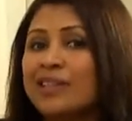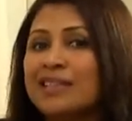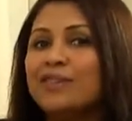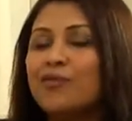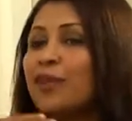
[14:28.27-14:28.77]

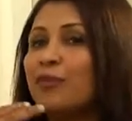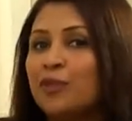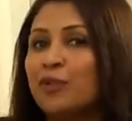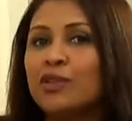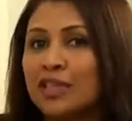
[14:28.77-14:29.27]
this is for the
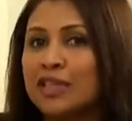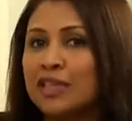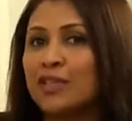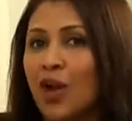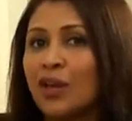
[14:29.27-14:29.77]
future. It
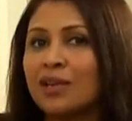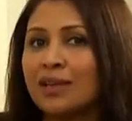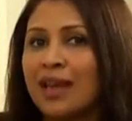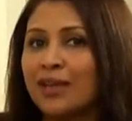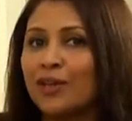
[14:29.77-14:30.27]
is not like,